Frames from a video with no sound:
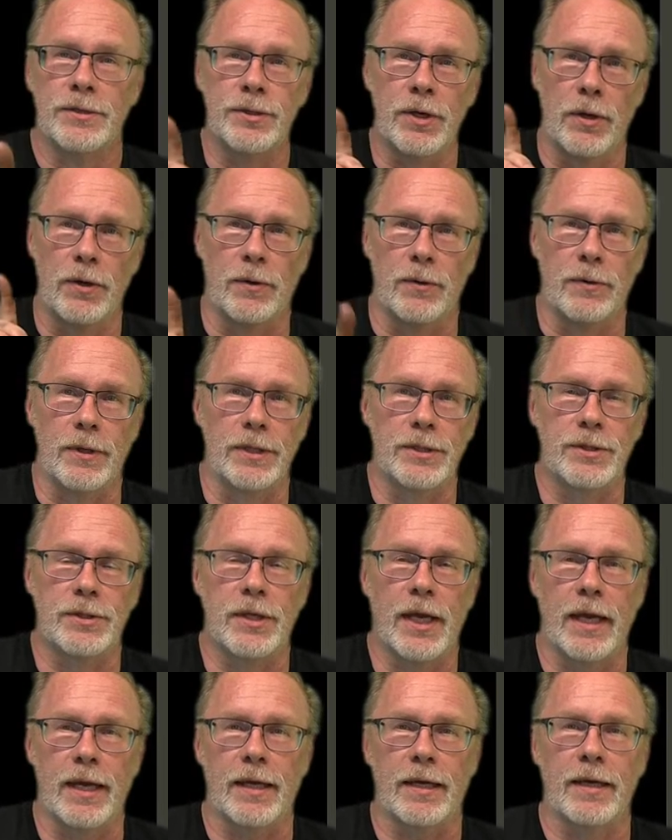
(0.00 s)
So let's
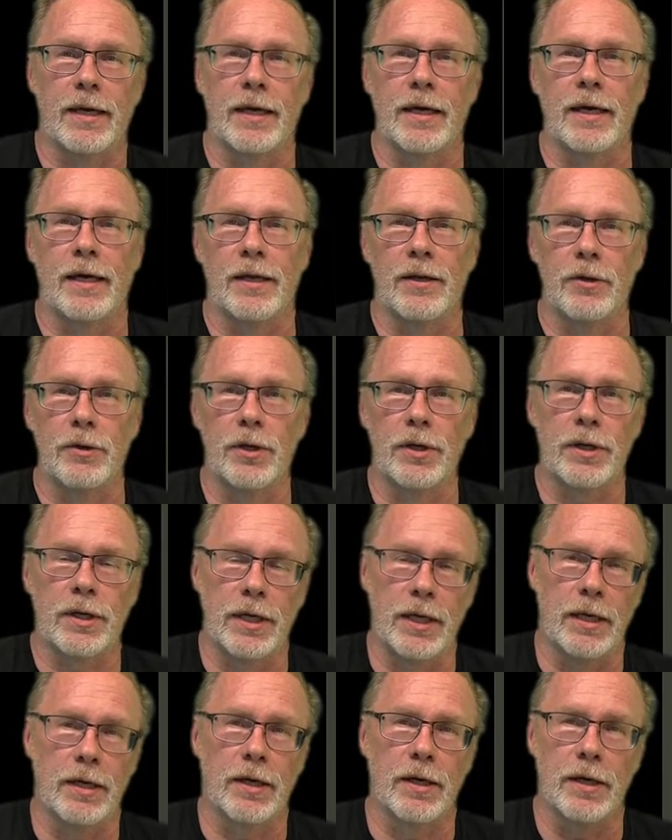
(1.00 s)
take a look
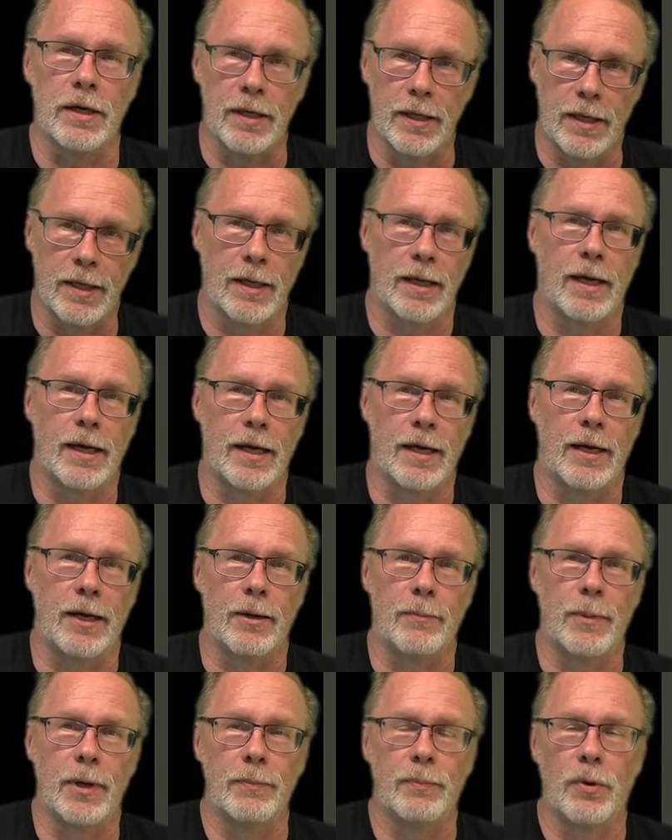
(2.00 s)
here.
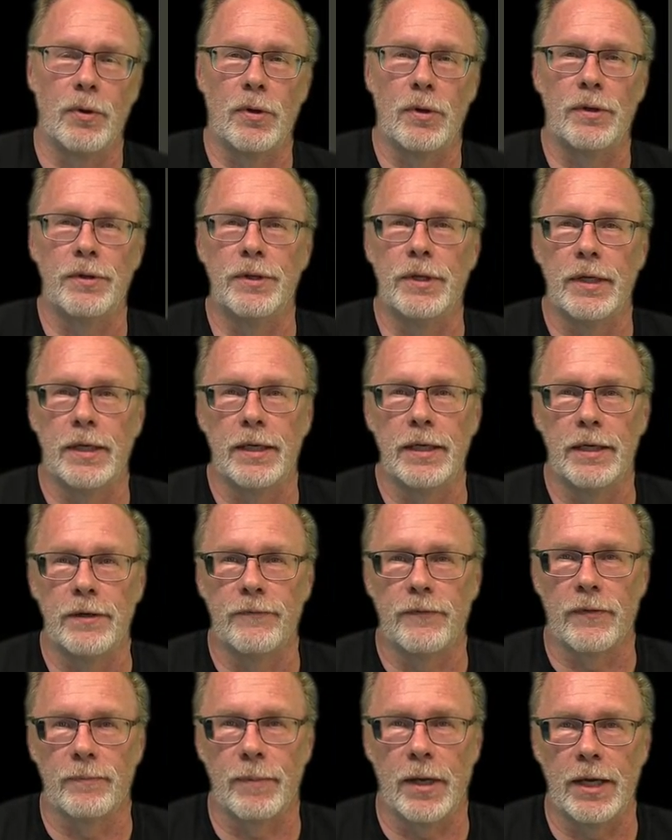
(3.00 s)
I pulled
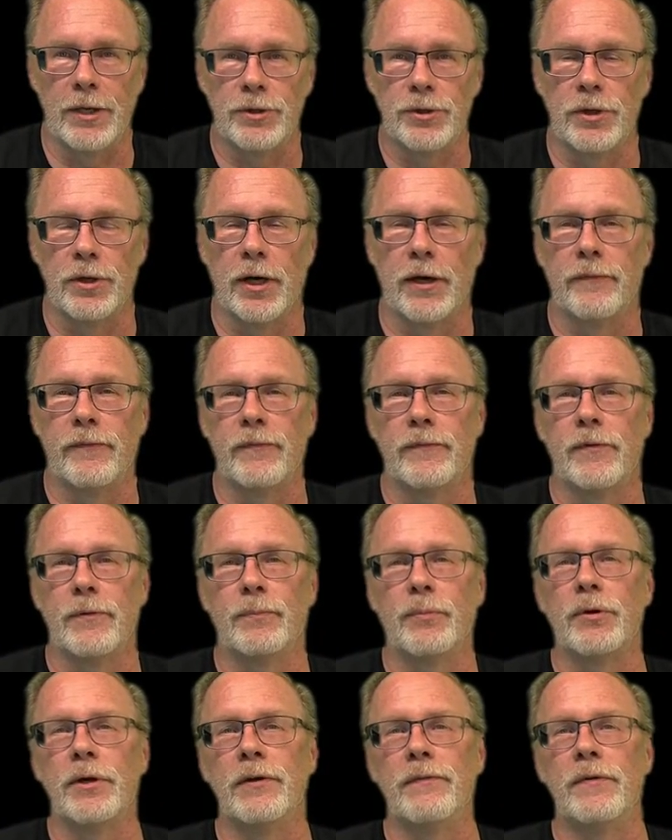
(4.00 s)
information off of a
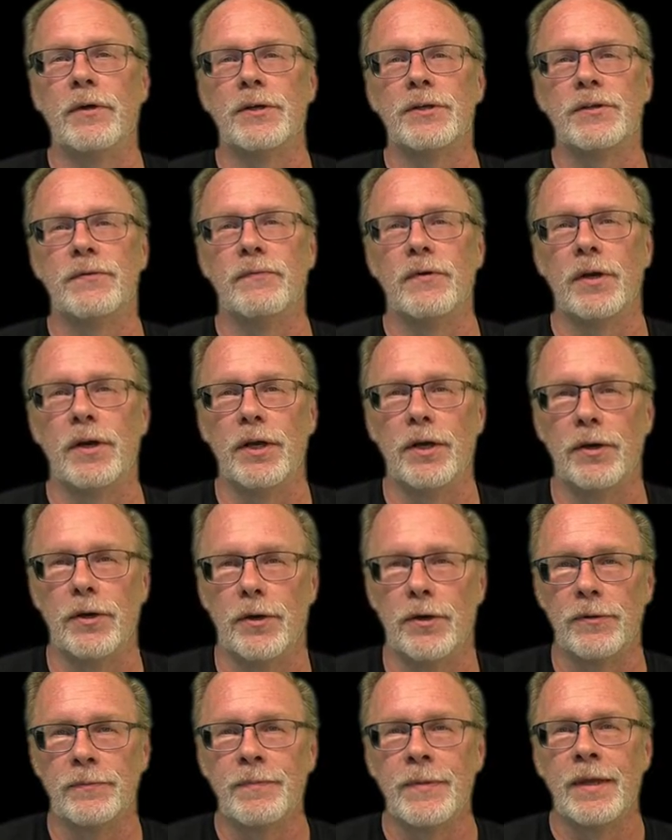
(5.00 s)
previous
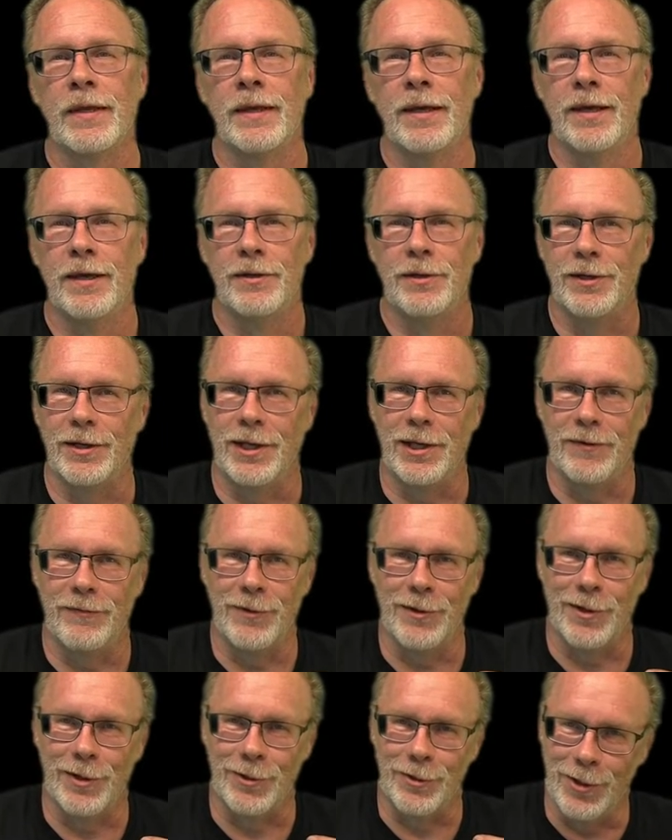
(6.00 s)
video to
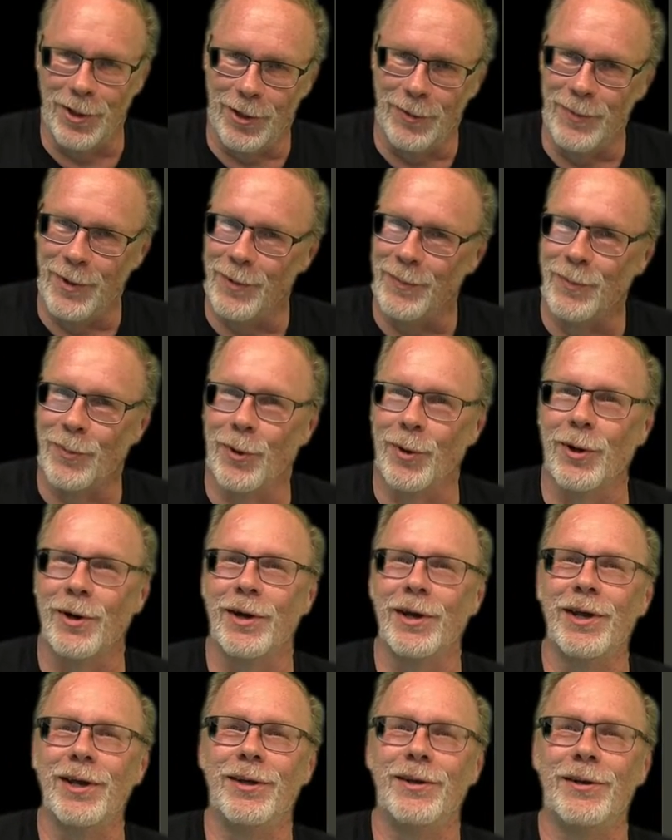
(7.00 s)
give you a little bit
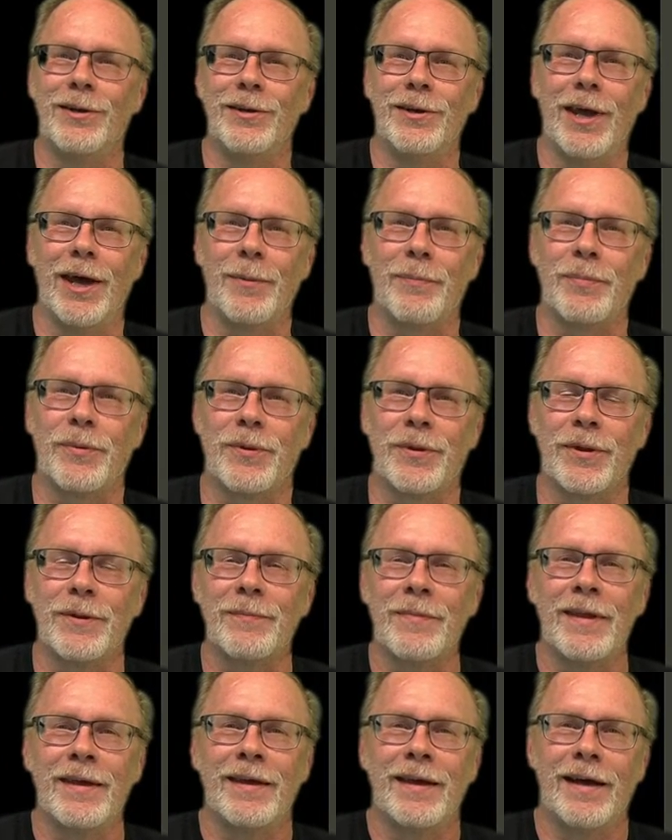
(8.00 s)
more in depth
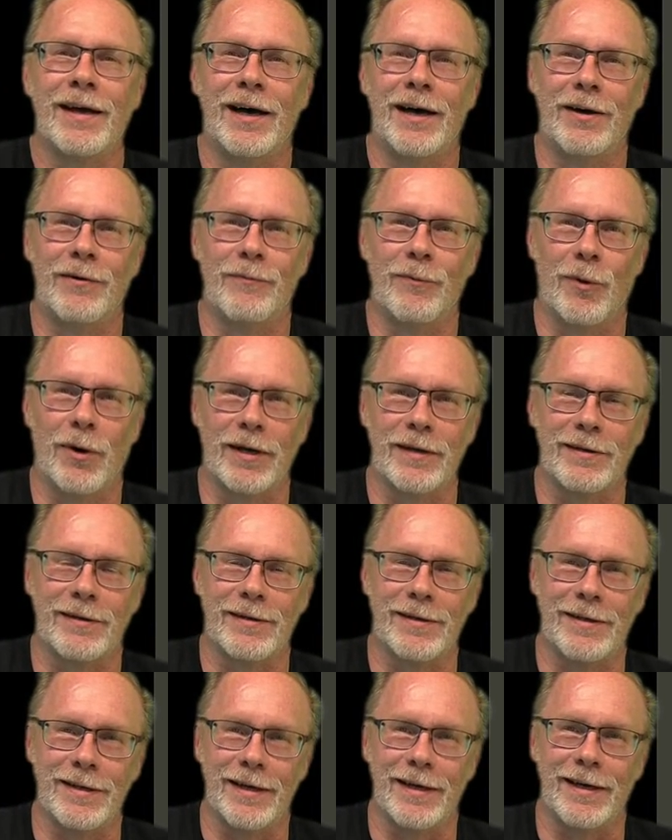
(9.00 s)
of what
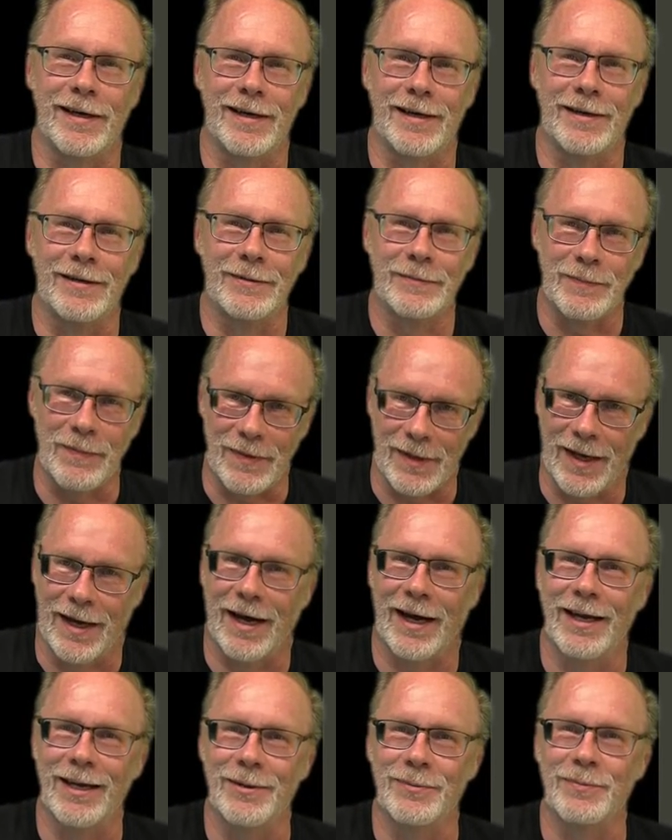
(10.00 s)
I
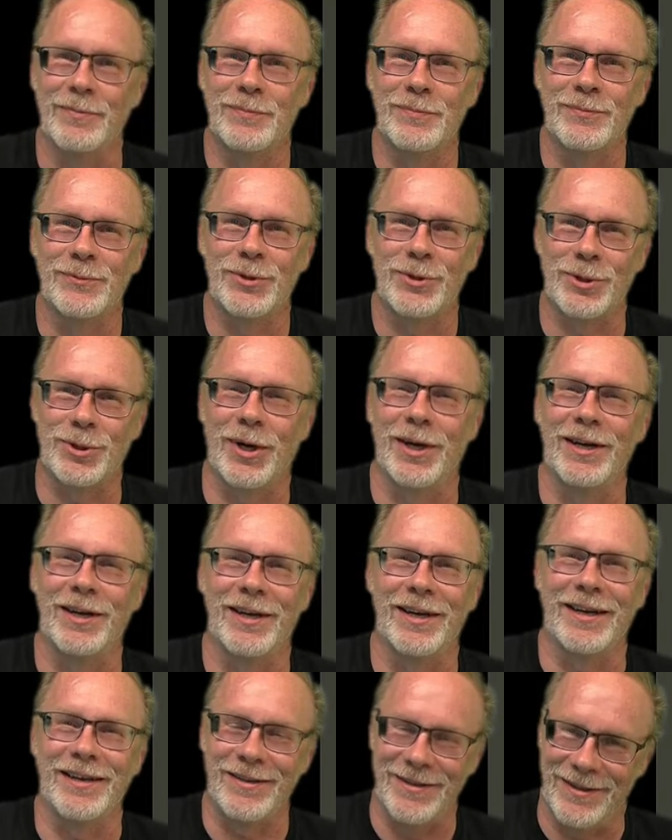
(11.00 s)
am trying
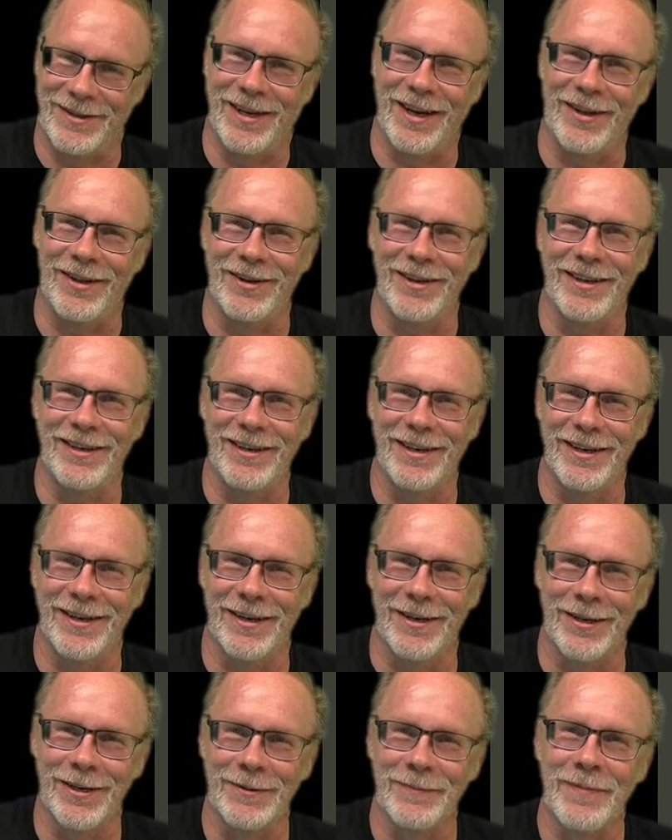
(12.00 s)
to tell you
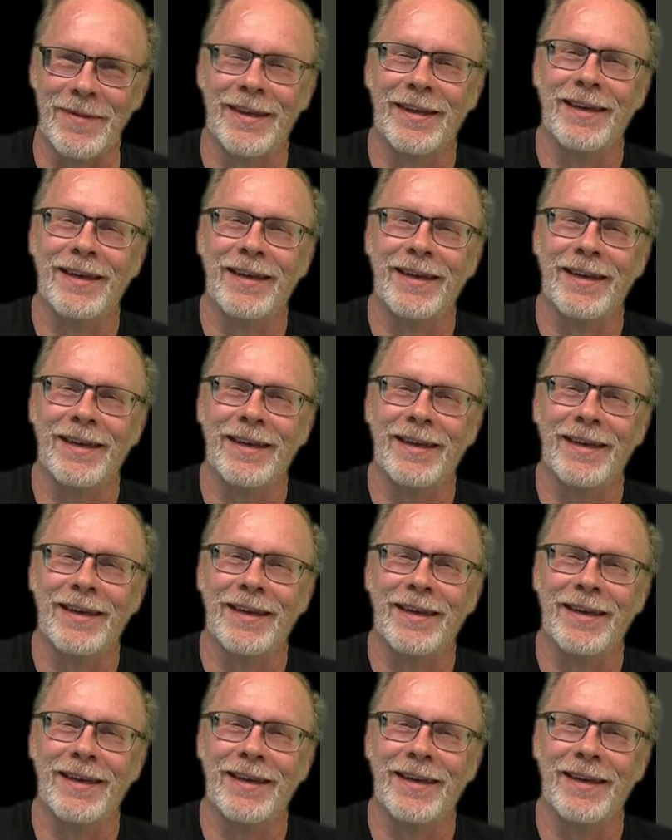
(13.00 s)
here.